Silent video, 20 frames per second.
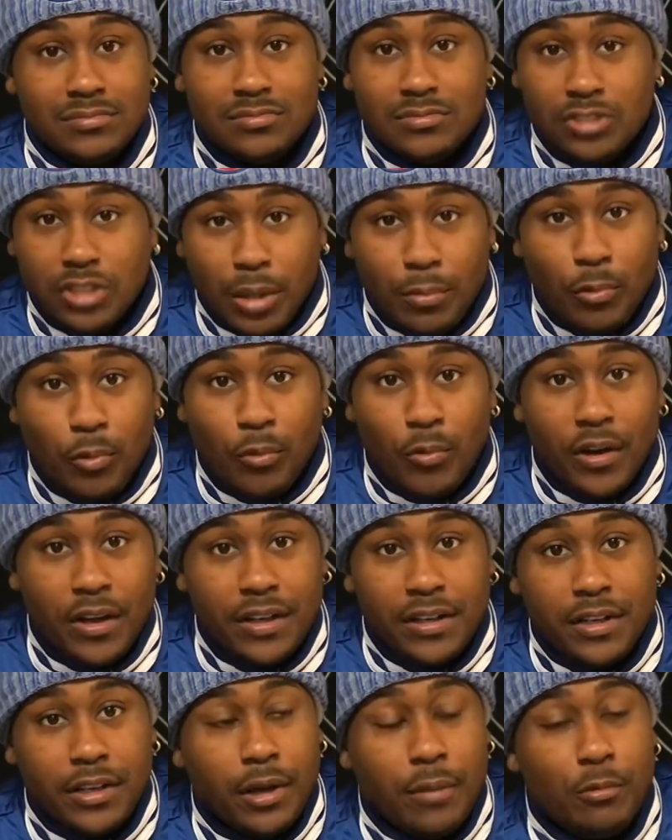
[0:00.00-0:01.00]
Number
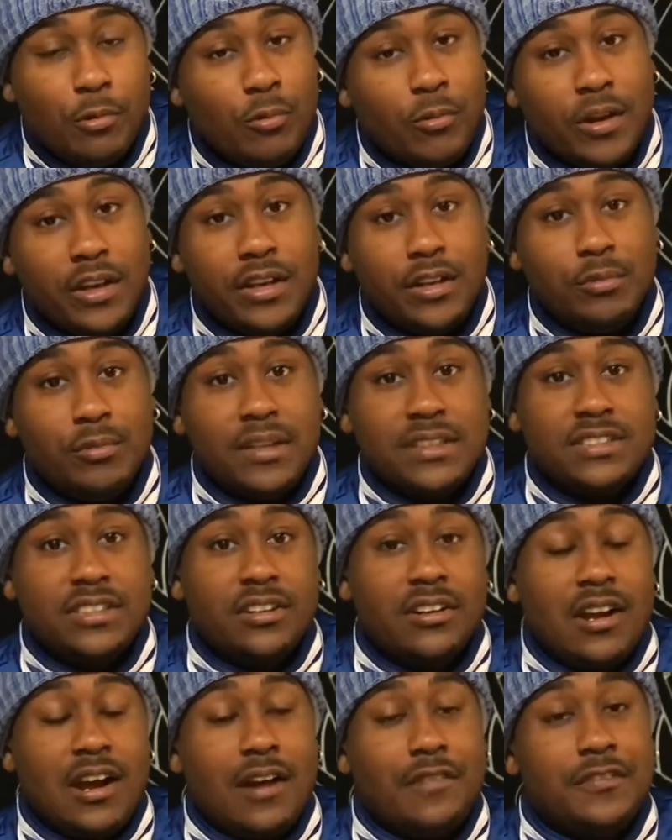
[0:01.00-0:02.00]
one in the
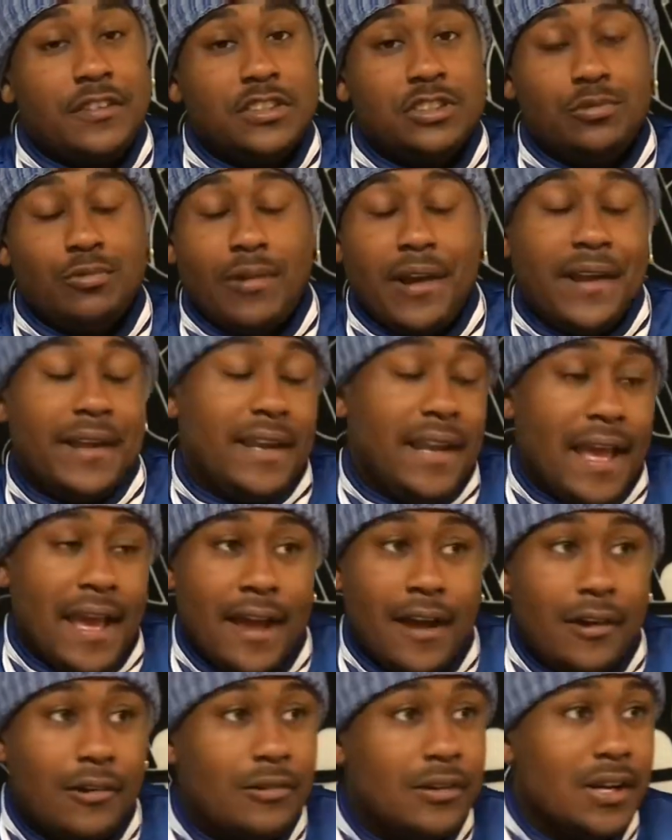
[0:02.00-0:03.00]
Western Conference right
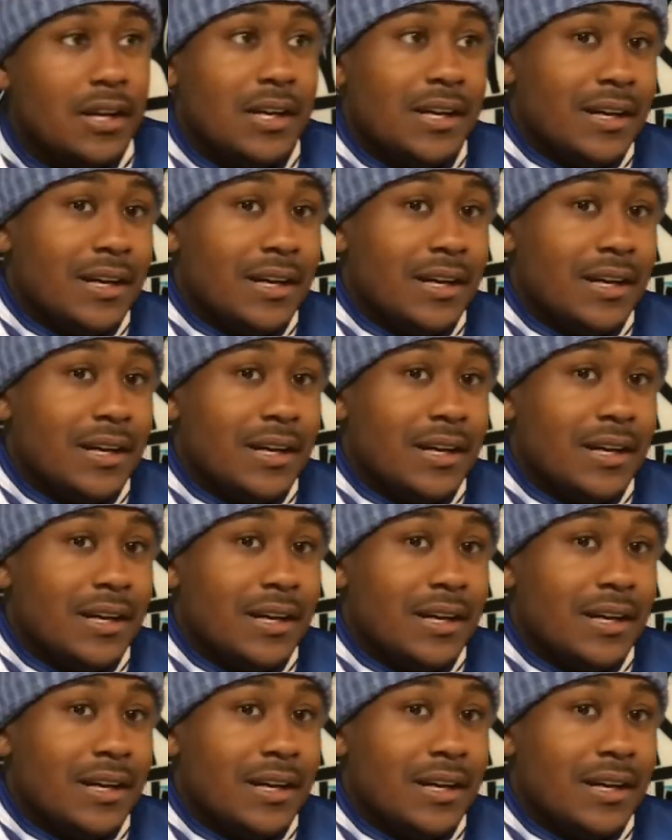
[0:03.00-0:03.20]
now.